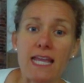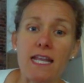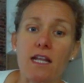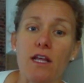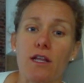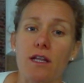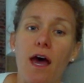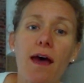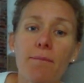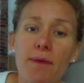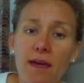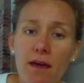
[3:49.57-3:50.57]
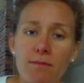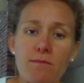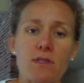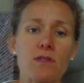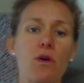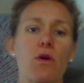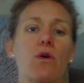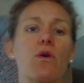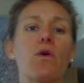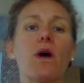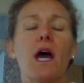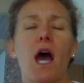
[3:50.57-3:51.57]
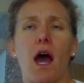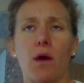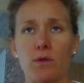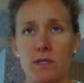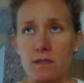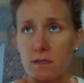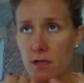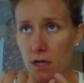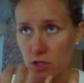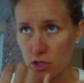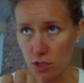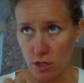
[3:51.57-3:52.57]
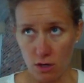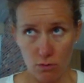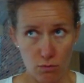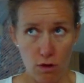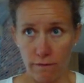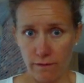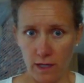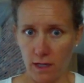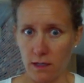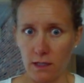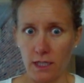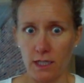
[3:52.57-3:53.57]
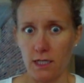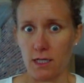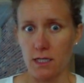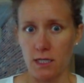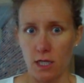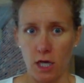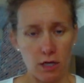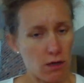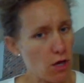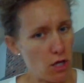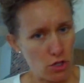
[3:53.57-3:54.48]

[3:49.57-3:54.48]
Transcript: and not become so, I was such a raw vegan elitist, like,